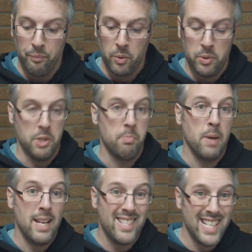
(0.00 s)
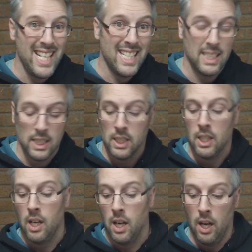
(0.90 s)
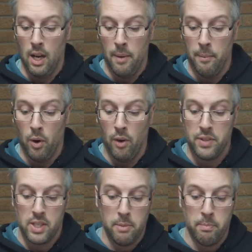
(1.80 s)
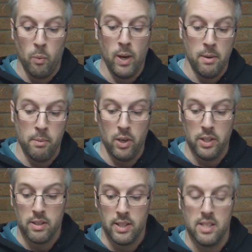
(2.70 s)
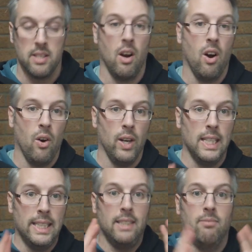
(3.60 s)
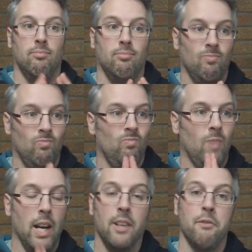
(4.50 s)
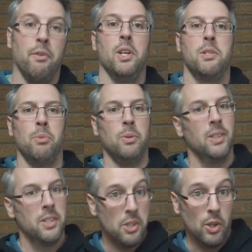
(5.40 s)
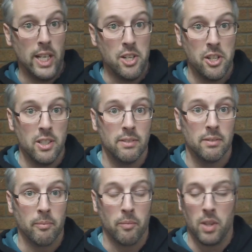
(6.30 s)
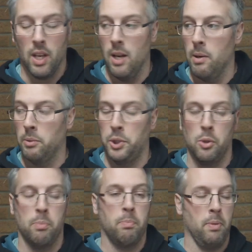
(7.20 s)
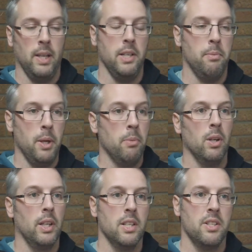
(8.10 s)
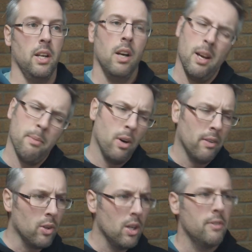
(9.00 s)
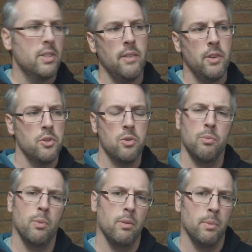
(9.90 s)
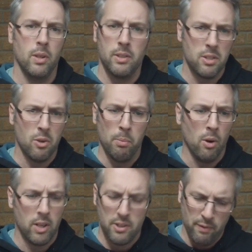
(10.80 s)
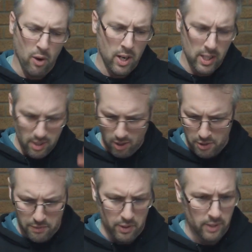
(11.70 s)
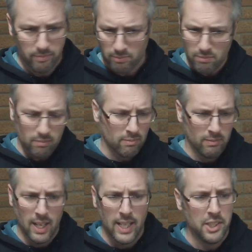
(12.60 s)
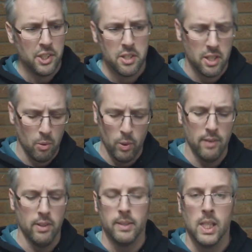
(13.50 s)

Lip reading: which is plenty. Obviously, bear in mind this is highly unadvisable on a stock engine. I'm sure plenty of people are going to say, yeah, but I've got over 700 on my stock block, it's fine, it lasts for ages, whatever.